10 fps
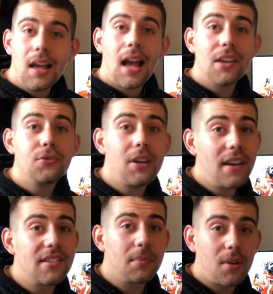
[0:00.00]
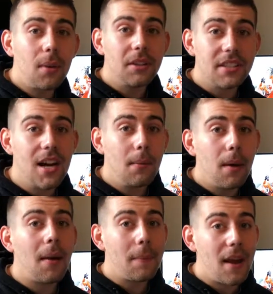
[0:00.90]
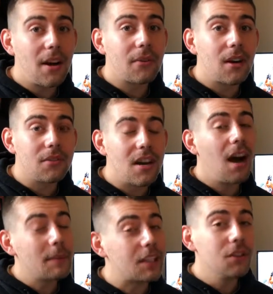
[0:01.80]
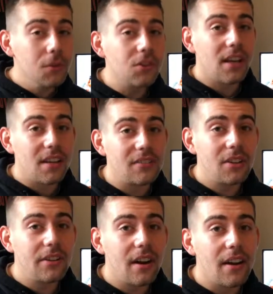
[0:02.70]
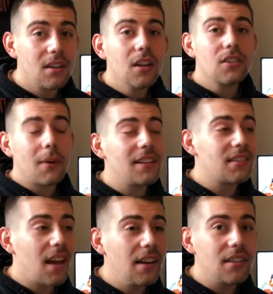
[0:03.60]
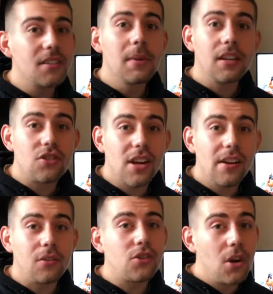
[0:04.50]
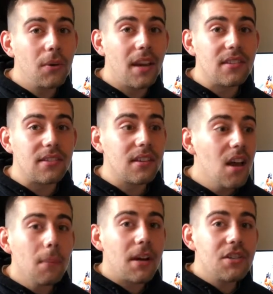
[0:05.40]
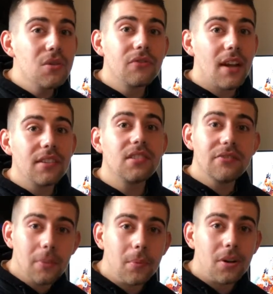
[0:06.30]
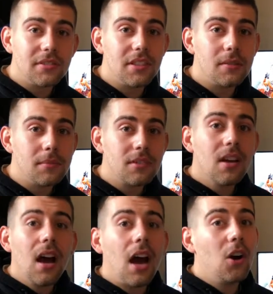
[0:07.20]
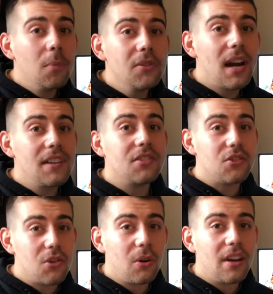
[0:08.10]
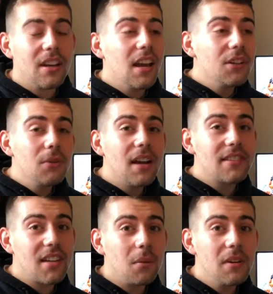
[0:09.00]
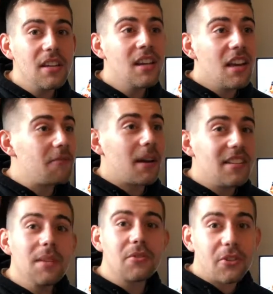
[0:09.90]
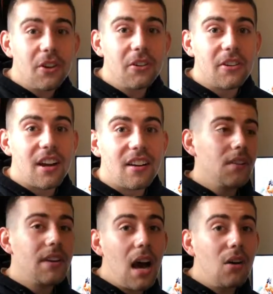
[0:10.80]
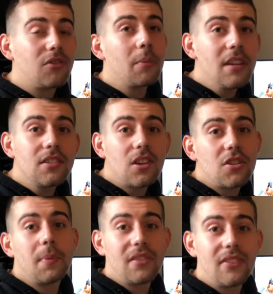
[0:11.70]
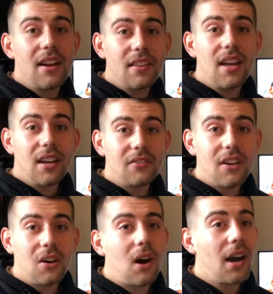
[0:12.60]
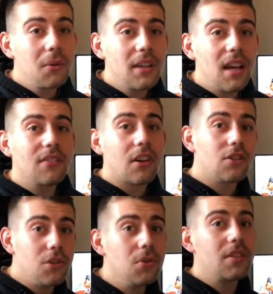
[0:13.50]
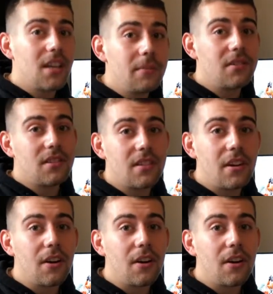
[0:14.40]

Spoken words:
As you guys can probably tell by my background, I'm a huge NFL guy. So I decided to make a channel showcasing my 2 fantasy football teams. I hope you guys enjoy, and you guys tell me if my teams are good or not. Now, for being such a big fan of the NFL, I only have 2 teams this year,